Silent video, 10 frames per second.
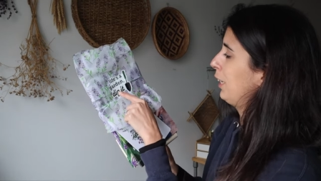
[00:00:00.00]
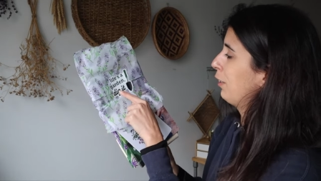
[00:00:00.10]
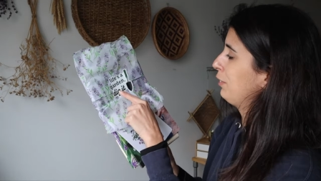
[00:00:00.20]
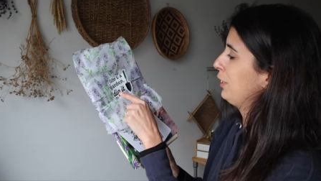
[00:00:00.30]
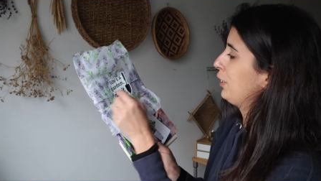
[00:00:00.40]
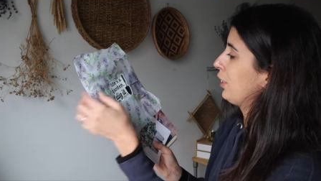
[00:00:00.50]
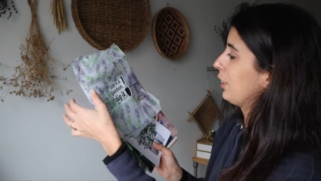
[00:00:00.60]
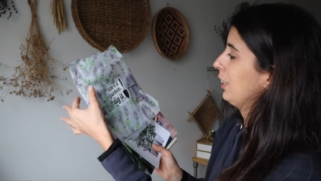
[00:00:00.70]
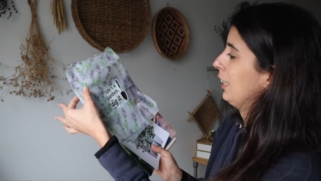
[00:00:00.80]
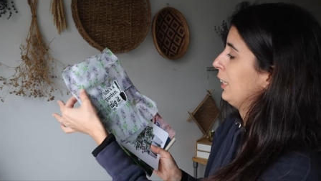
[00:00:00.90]
I love the
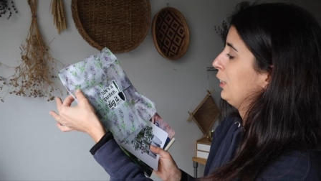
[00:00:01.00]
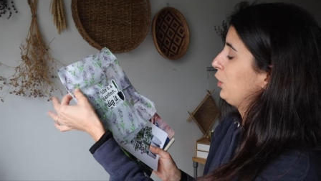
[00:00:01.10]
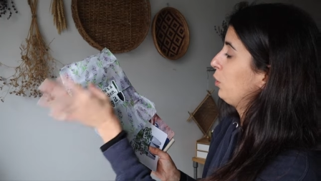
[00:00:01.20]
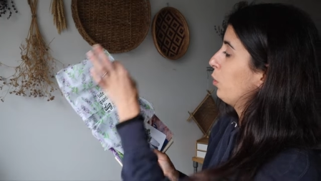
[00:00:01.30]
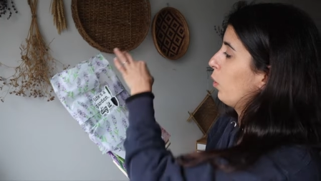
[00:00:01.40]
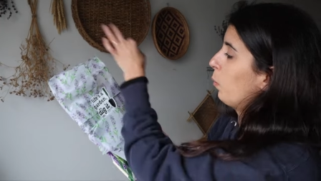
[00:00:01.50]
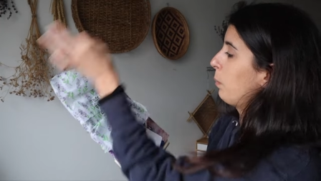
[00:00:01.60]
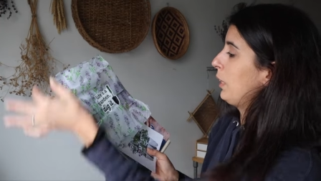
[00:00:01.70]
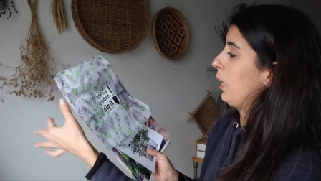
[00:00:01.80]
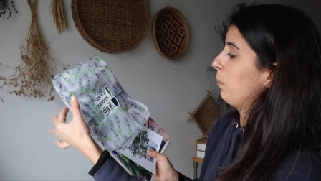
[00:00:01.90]
sticker to
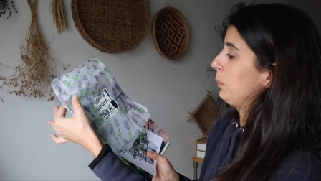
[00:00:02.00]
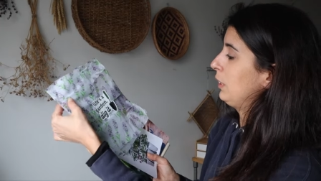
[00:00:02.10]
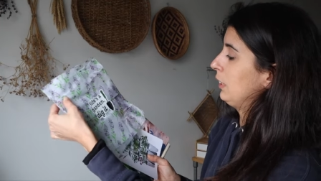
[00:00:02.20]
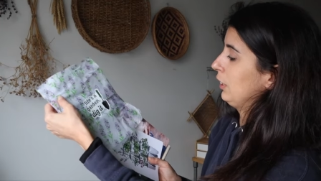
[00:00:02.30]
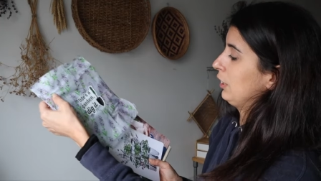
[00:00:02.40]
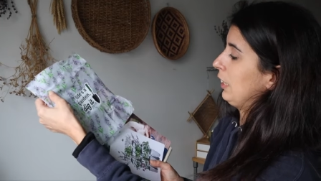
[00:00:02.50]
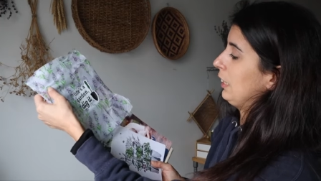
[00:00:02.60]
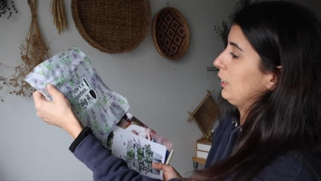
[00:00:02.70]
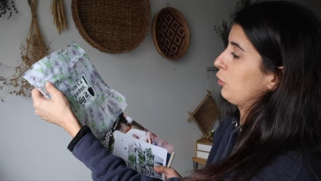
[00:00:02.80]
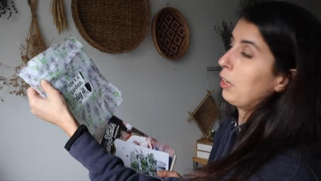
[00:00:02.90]
open up these little
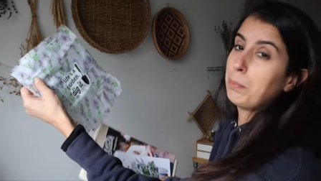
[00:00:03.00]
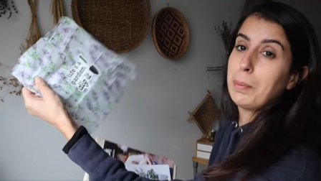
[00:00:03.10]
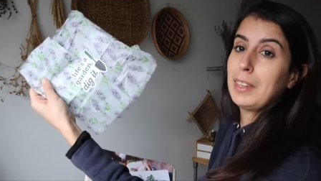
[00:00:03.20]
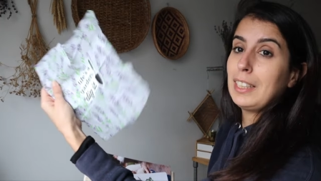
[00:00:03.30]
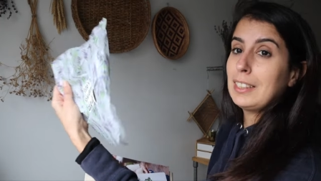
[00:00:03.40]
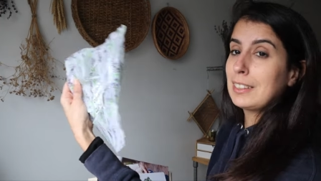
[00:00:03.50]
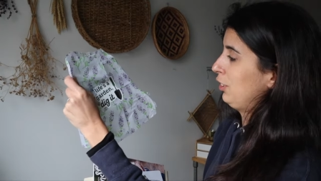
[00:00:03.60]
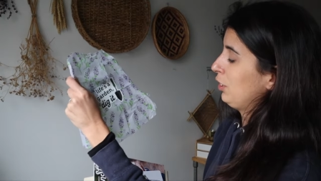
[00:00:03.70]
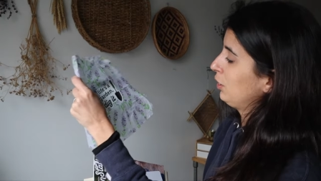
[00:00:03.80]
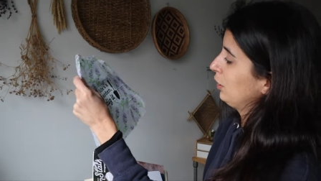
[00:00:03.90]
nice wrap things. It
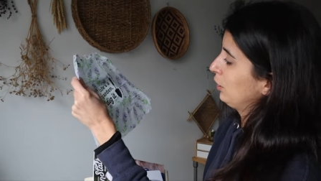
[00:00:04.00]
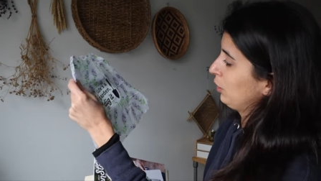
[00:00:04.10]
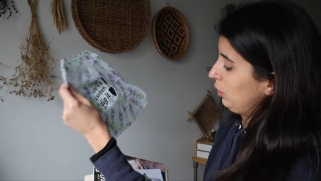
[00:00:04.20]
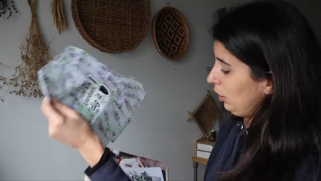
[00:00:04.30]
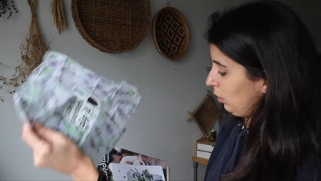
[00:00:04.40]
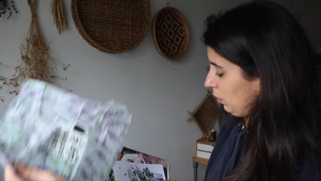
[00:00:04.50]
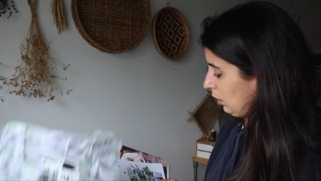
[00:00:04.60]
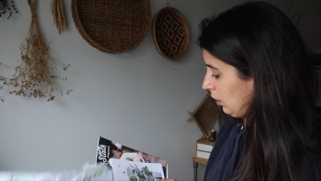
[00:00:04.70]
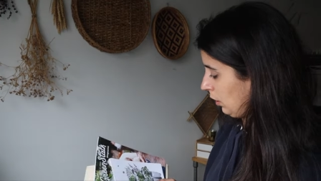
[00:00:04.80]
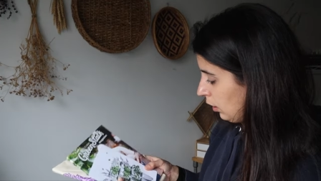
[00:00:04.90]
just looks so cute.
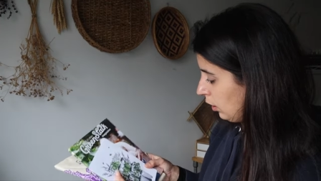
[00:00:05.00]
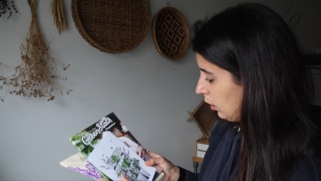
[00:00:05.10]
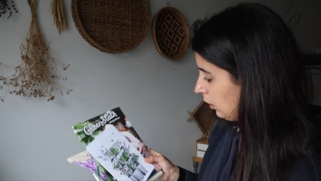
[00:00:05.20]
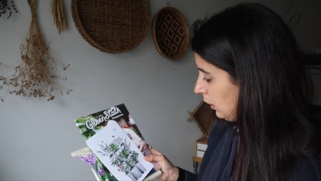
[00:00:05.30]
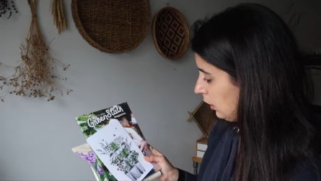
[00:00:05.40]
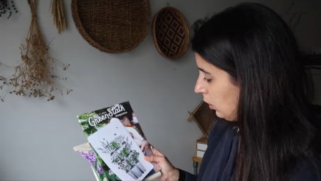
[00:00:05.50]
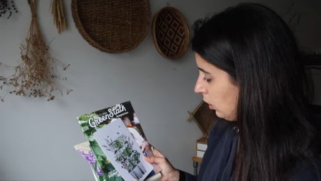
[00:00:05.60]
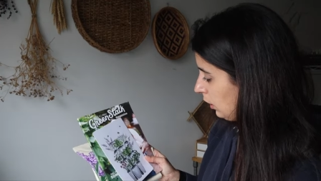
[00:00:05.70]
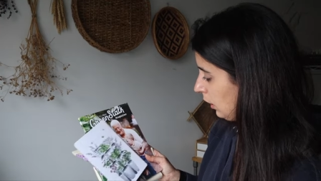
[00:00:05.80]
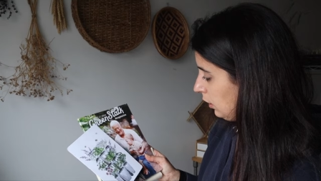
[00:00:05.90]
Oh, there's also
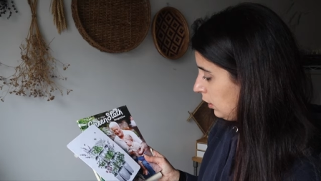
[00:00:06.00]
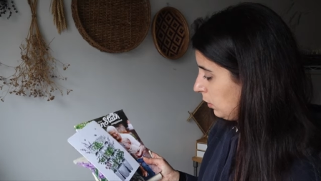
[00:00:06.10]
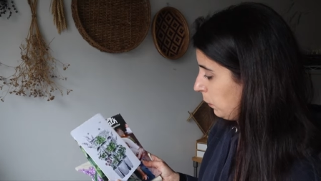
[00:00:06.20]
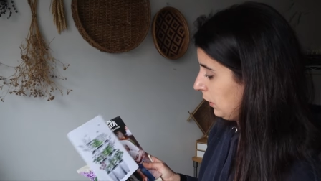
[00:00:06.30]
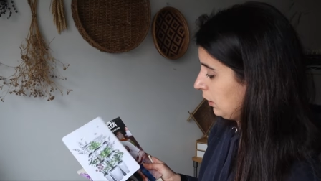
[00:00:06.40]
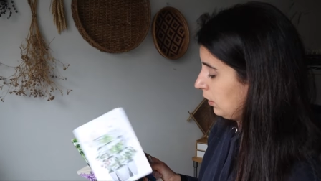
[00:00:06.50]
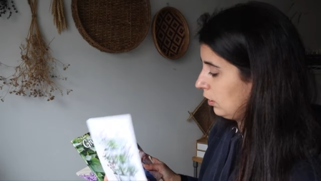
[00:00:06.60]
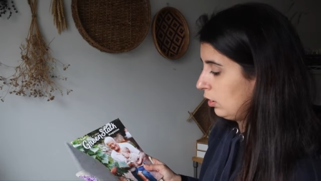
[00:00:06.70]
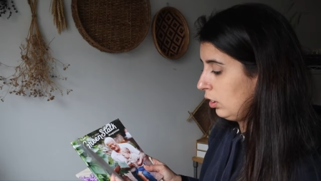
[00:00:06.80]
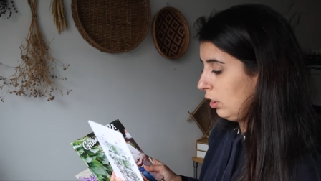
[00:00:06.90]
a nice painted
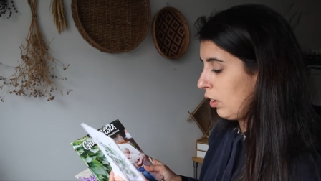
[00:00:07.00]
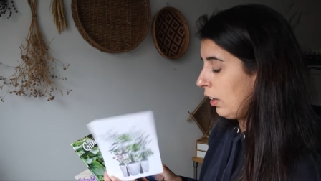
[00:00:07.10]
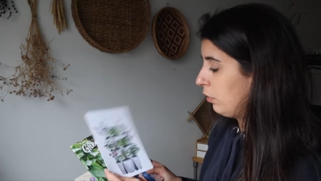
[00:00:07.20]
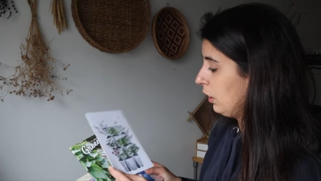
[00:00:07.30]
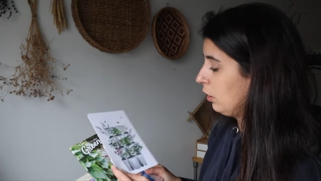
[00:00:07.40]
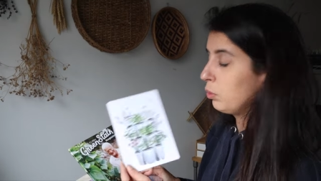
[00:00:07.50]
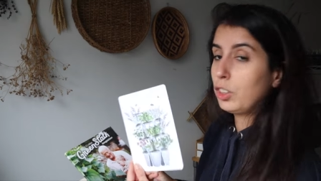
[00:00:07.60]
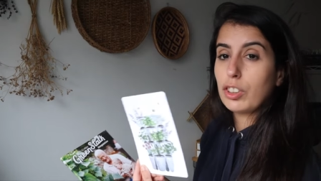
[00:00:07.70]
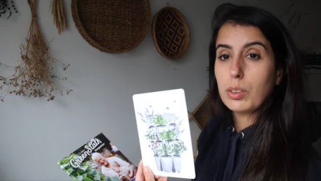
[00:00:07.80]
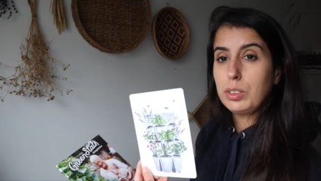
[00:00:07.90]
you know, I really
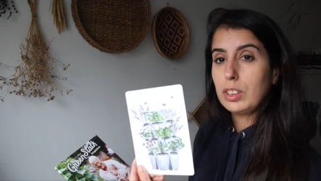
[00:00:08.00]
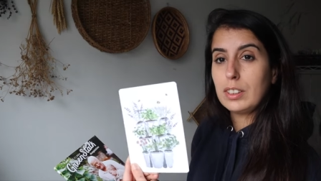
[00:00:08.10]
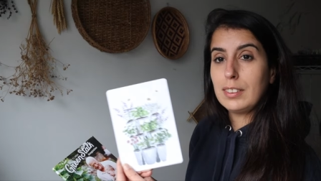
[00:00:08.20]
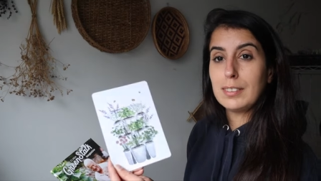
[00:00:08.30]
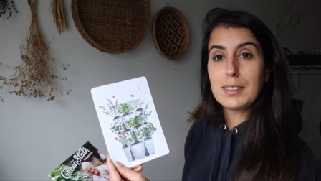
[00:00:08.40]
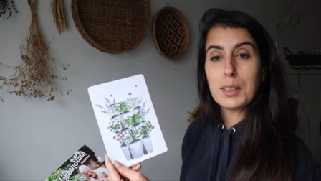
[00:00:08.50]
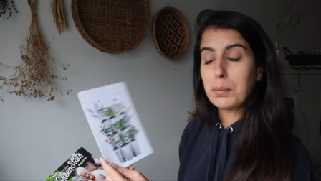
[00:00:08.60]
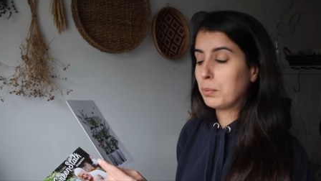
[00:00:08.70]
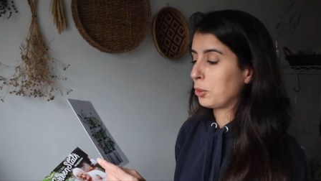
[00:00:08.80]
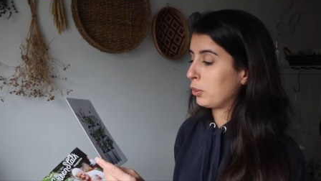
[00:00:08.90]
wish I did
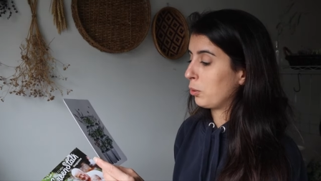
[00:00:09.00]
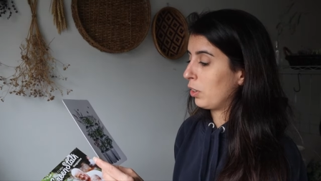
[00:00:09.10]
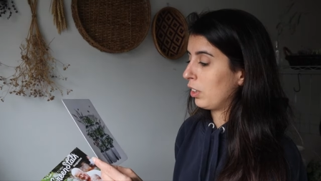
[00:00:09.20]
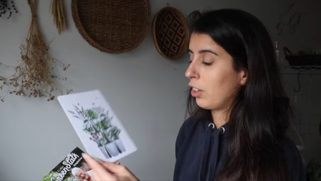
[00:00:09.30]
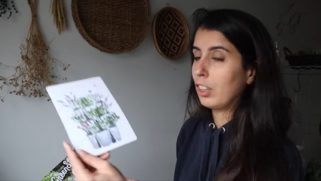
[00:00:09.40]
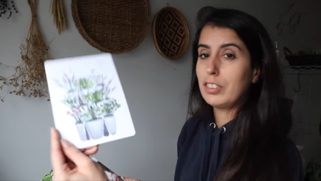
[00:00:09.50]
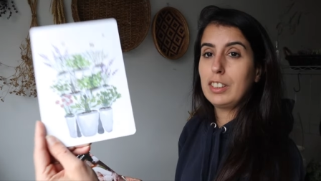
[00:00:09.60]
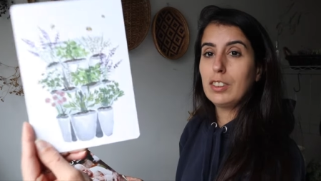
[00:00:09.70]
some sort of watercoloring.